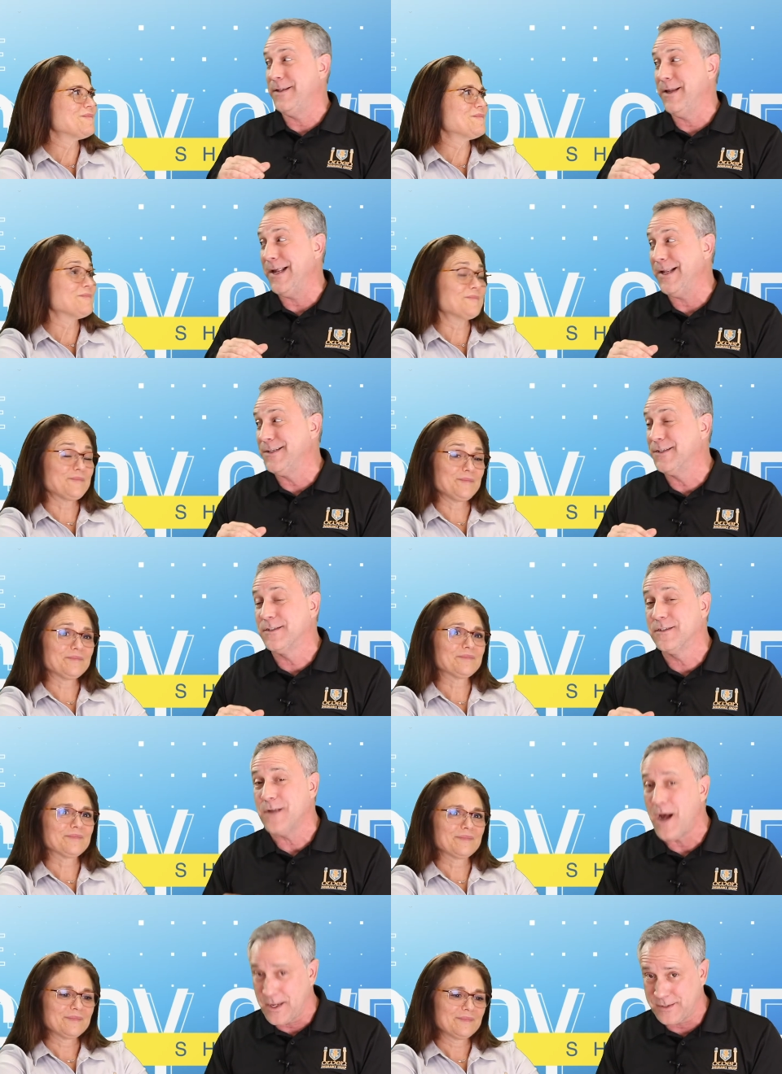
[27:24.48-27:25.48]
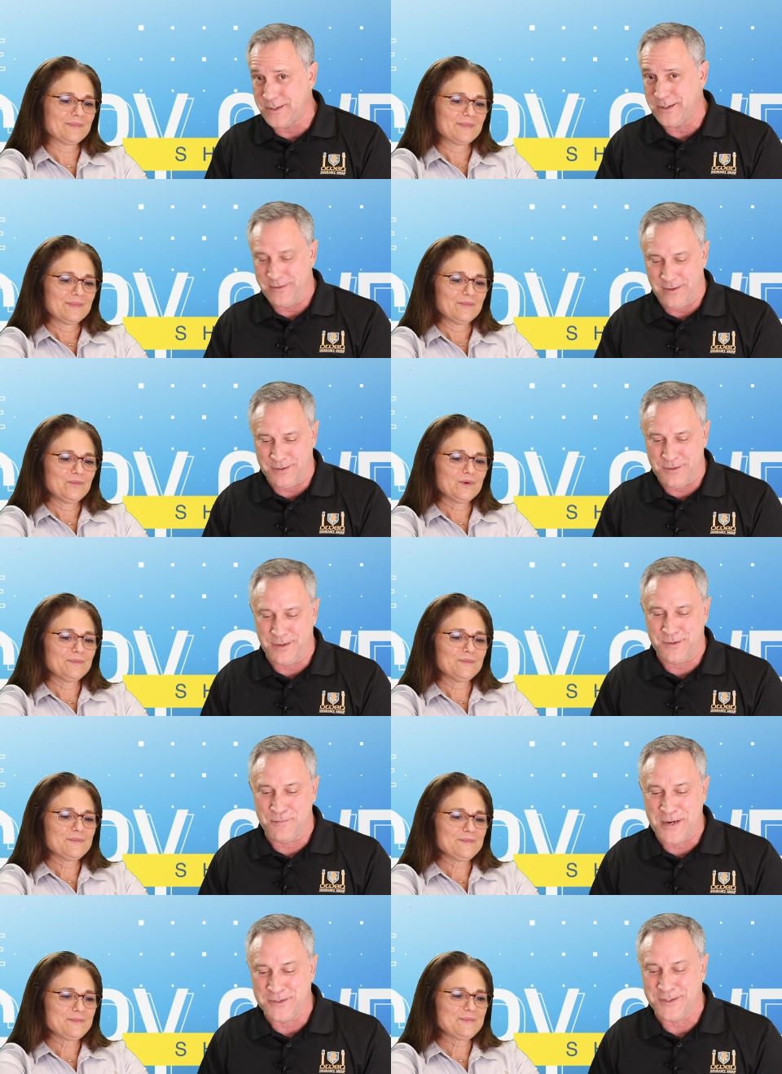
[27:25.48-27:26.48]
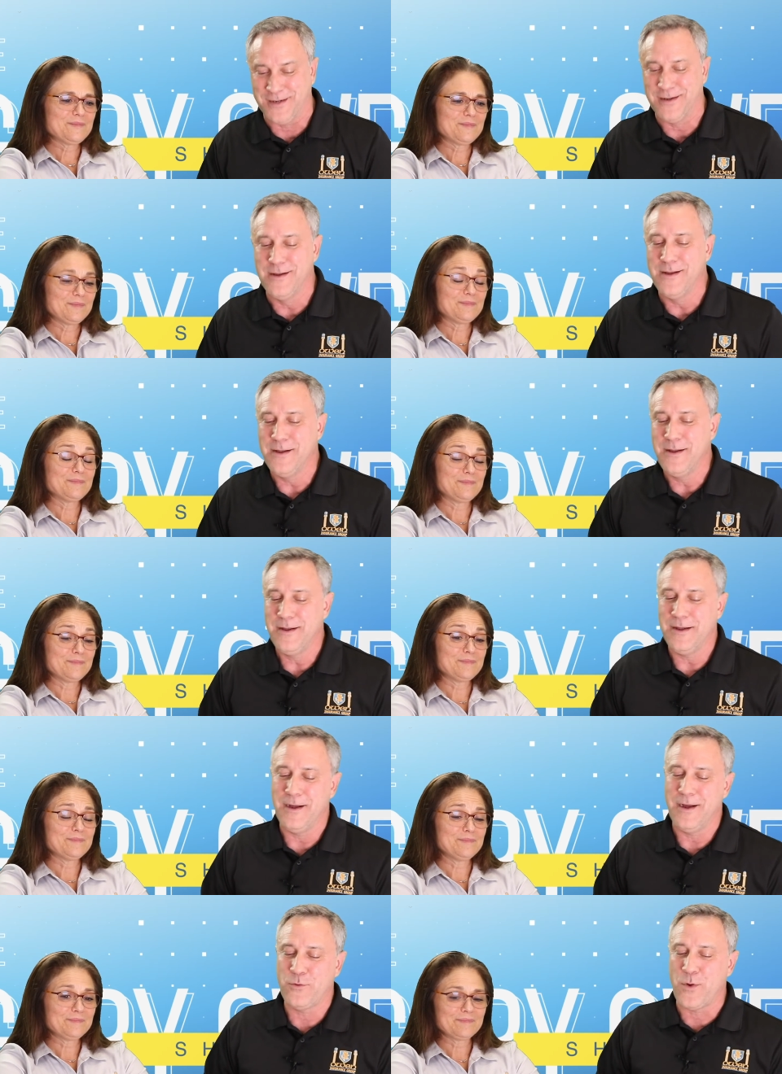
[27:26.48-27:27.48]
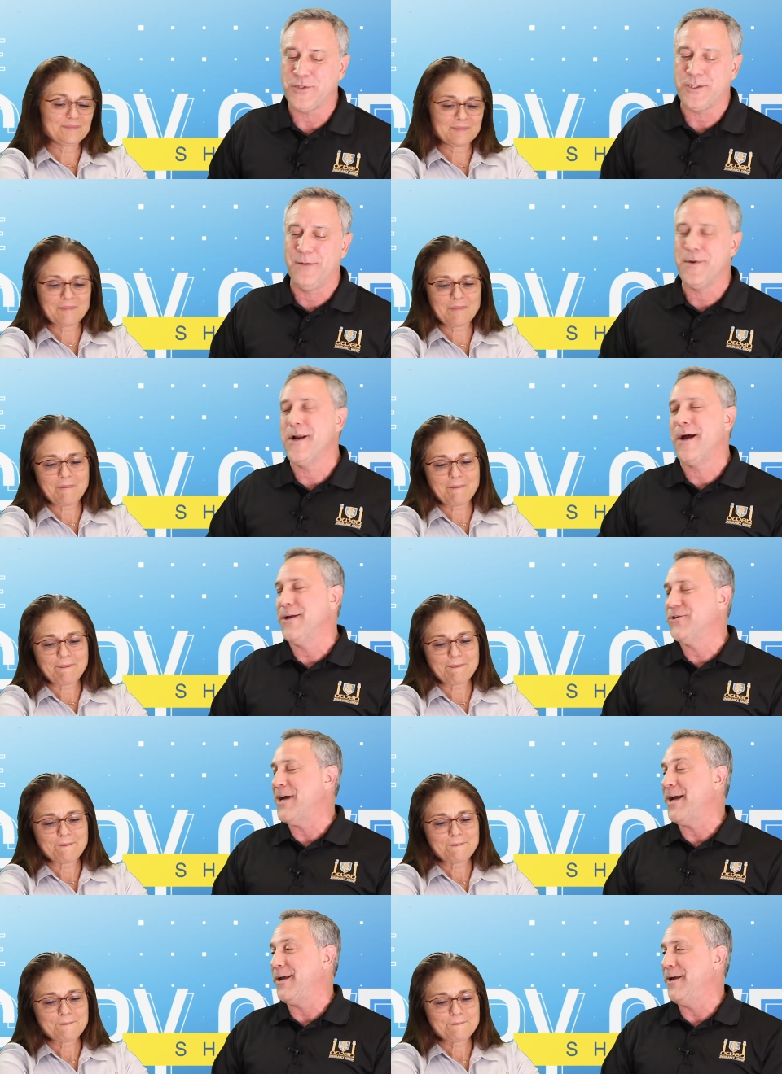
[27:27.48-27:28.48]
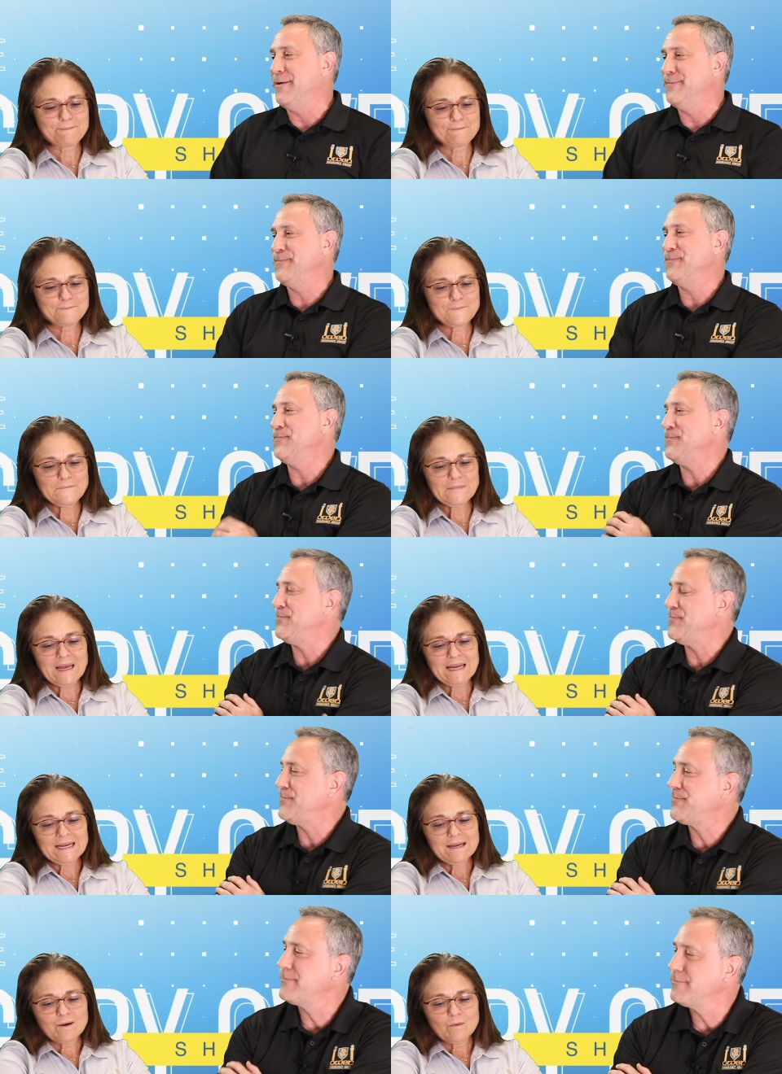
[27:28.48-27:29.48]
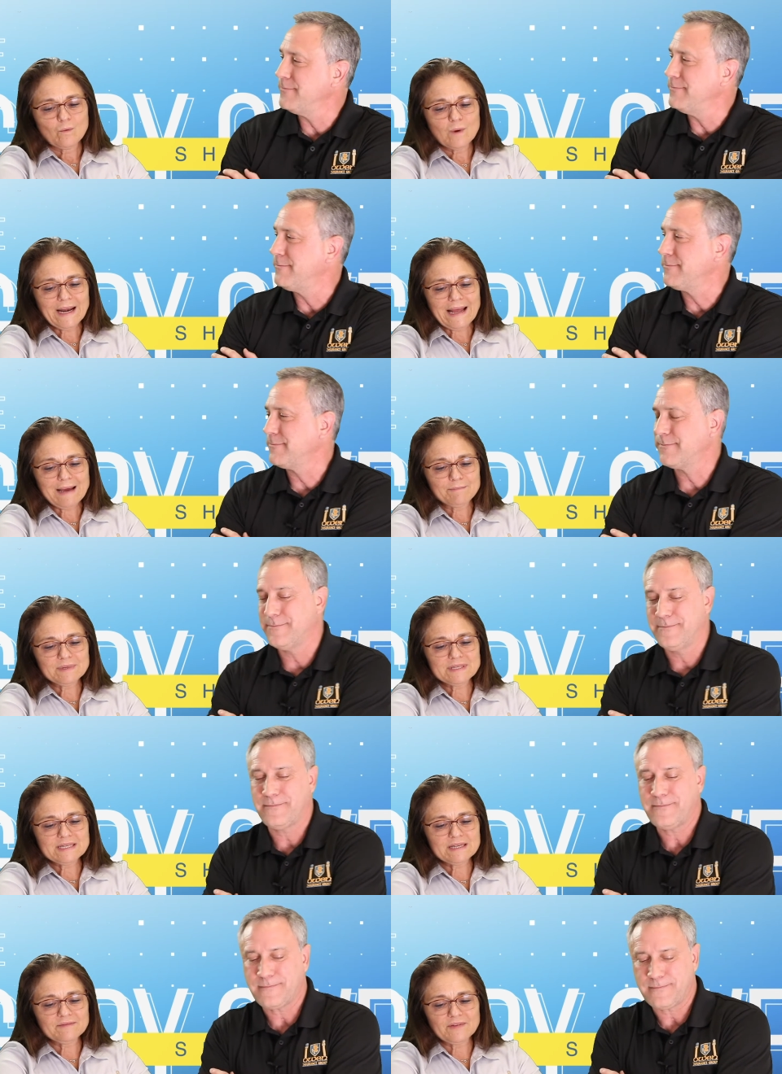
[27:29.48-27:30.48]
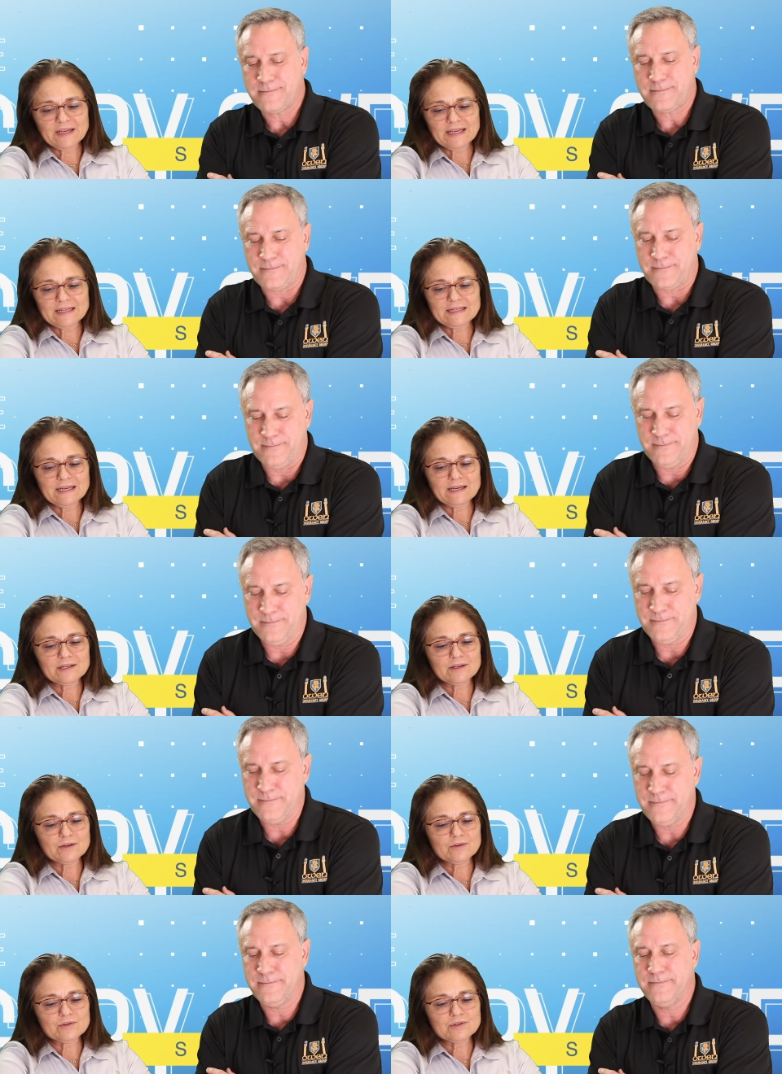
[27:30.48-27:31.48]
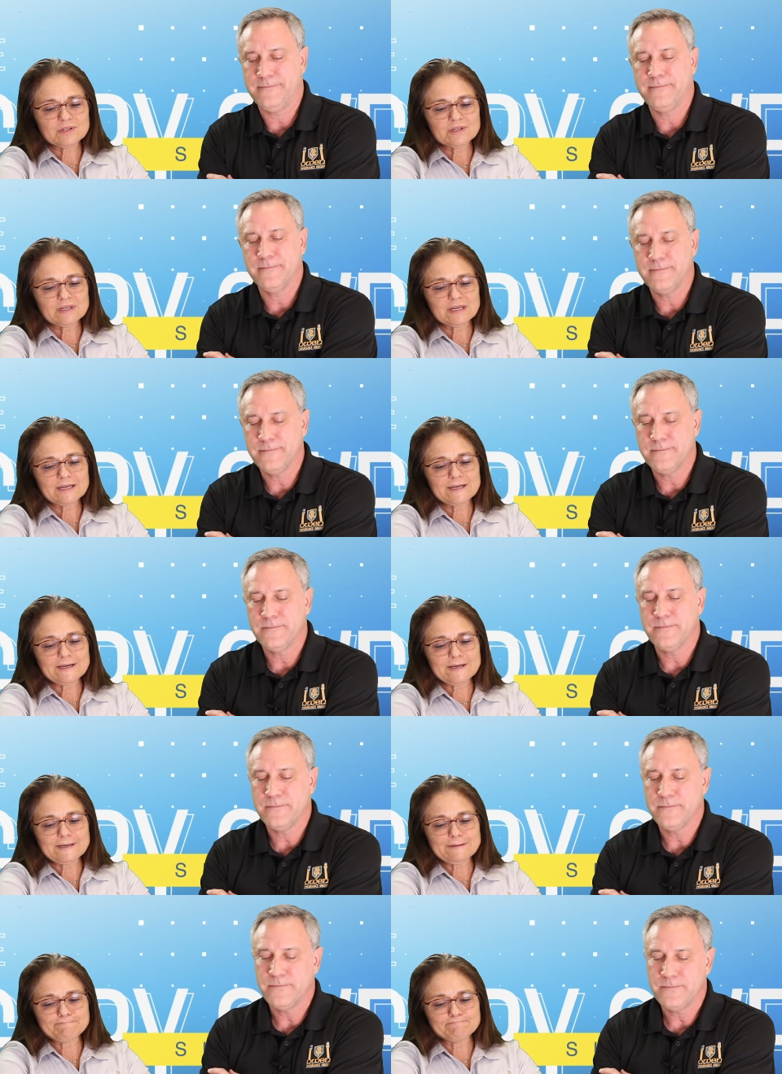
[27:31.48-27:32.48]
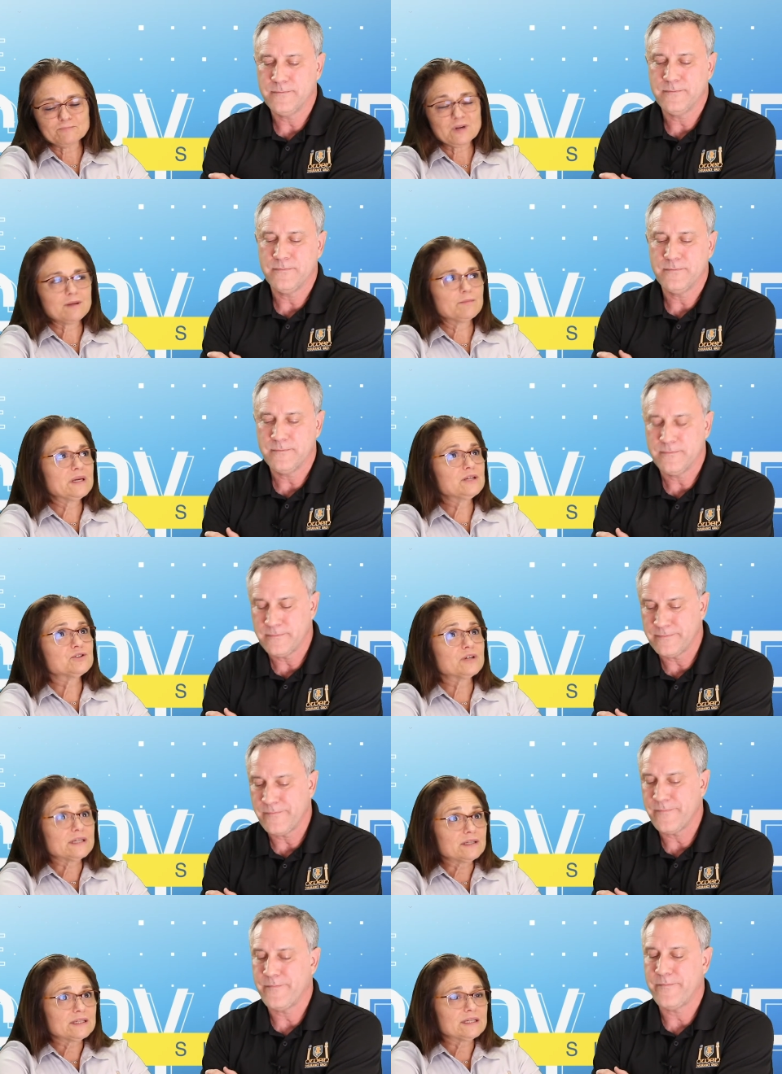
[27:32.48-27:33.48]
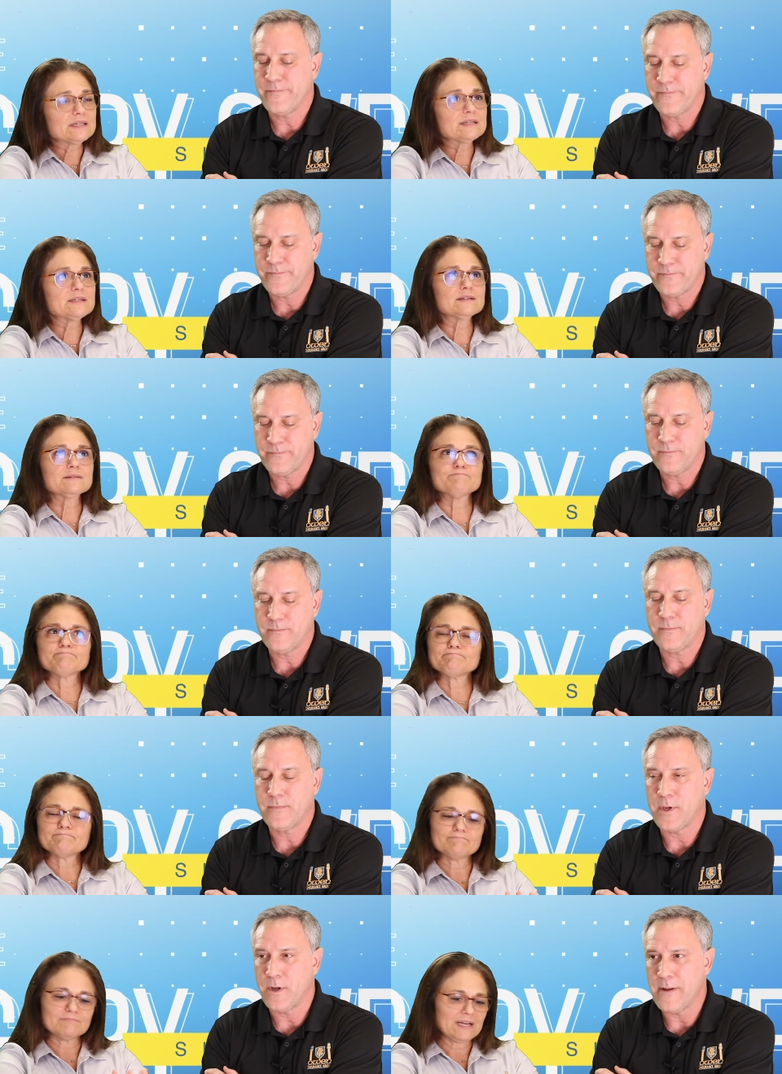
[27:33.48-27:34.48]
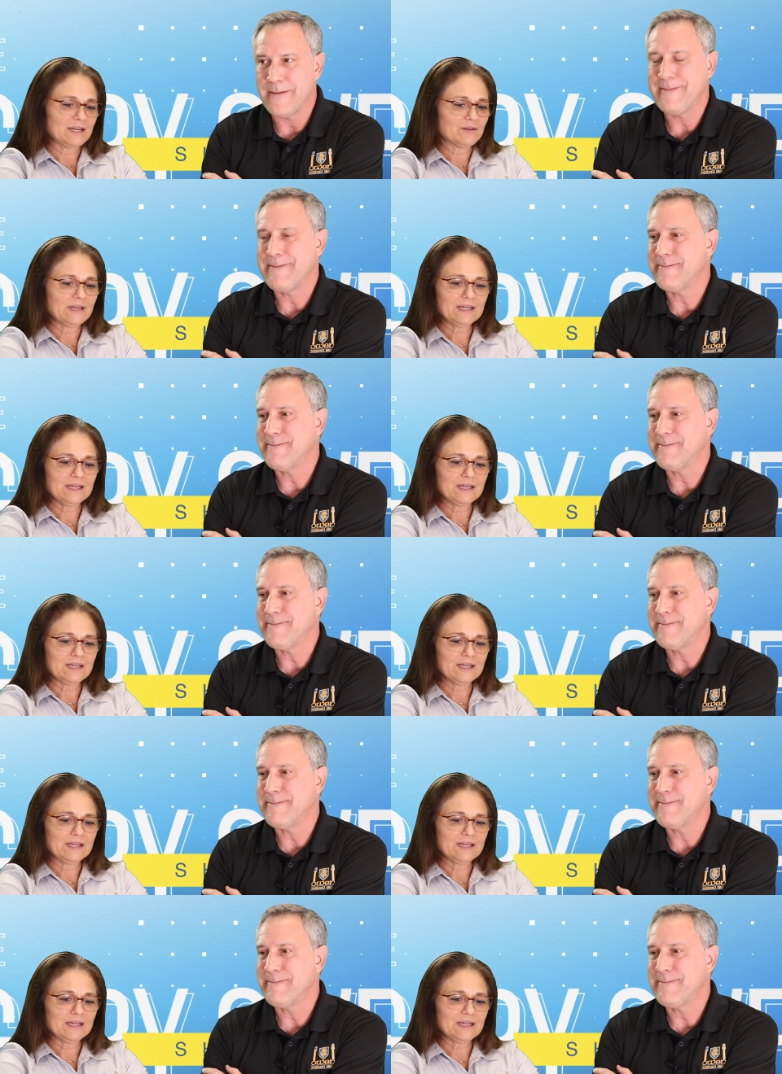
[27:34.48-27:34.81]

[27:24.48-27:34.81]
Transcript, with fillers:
Speaker 1: exhausted. It's amazing. Question number 9, Jackie.
Speaker 2: What happens if I get diagnosed with a major illness? I don't